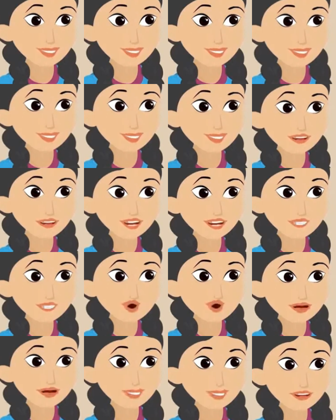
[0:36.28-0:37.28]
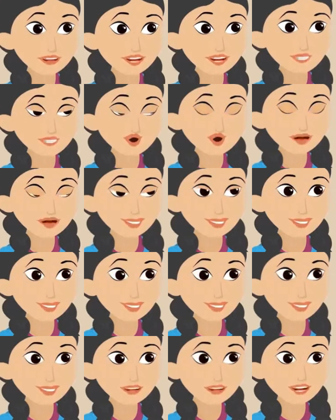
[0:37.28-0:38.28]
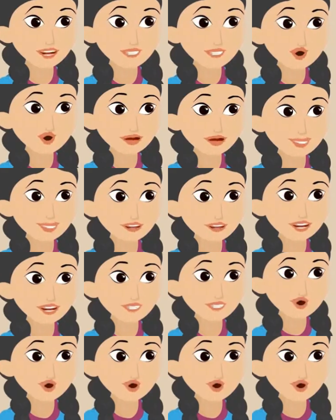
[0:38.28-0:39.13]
sis. It's nothing like that. Maybe I